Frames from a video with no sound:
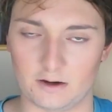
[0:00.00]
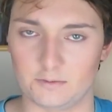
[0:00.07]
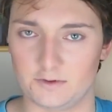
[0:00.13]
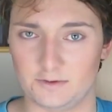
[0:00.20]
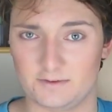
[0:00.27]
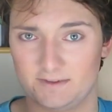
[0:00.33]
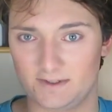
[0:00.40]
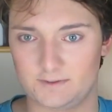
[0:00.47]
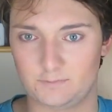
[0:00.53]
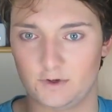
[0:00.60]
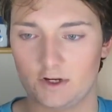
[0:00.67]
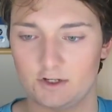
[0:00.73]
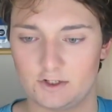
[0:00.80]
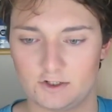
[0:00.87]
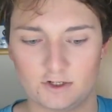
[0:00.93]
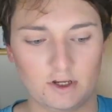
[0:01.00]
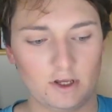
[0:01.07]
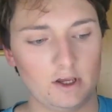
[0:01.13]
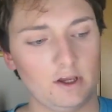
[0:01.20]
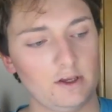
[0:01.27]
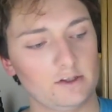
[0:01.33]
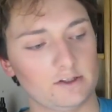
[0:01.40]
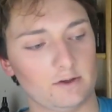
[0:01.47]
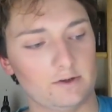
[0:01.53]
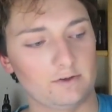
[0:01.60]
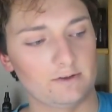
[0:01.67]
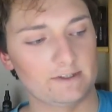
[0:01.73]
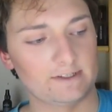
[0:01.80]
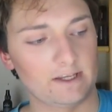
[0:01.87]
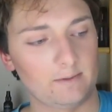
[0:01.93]
how I would use this brush. So I
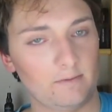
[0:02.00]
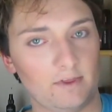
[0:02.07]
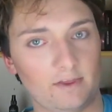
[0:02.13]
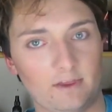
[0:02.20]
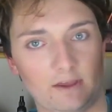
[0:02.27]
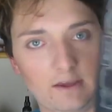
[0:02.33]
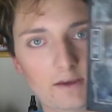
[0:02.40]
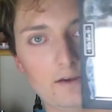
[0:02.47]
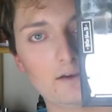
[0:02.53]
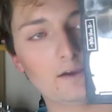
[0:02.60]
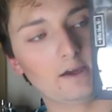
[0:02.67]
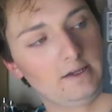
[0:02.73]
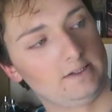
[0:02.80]
do the same thing.